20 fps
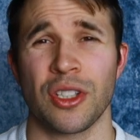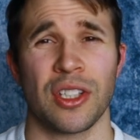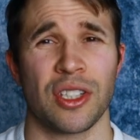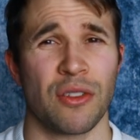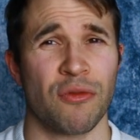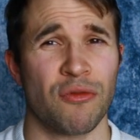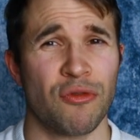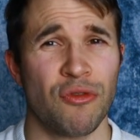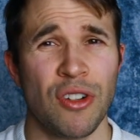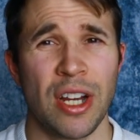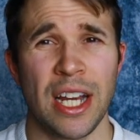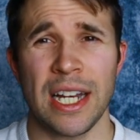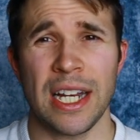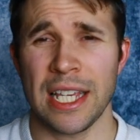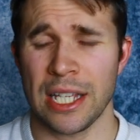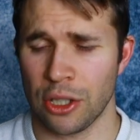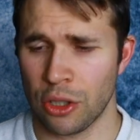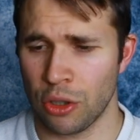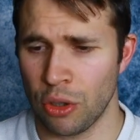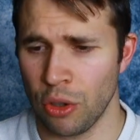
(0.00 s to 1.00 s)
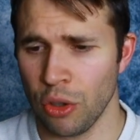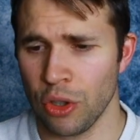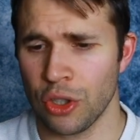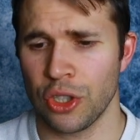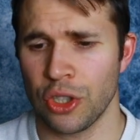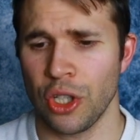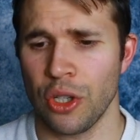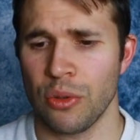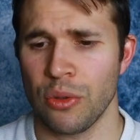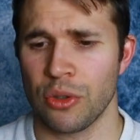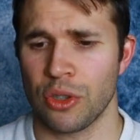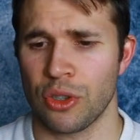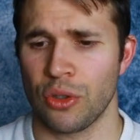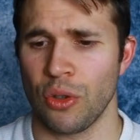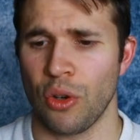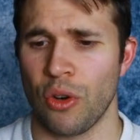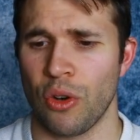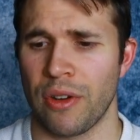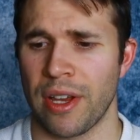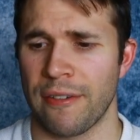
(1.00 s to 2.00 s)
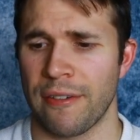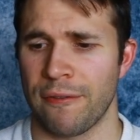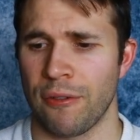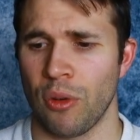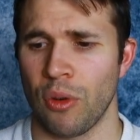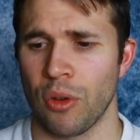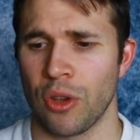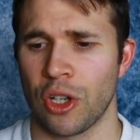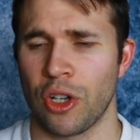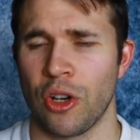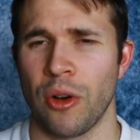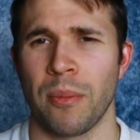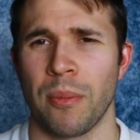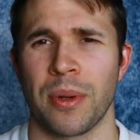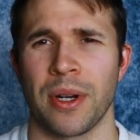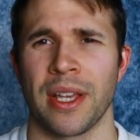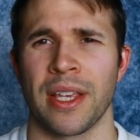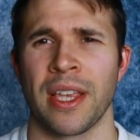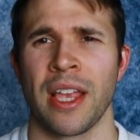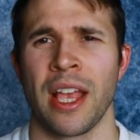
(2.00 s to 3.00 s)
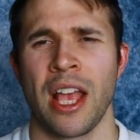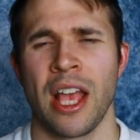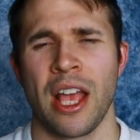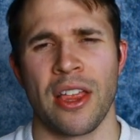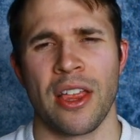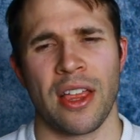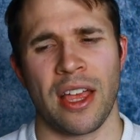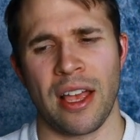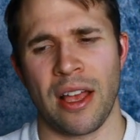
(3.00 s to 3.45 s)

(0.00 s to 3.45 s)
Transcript: because it's a really good news story for the company.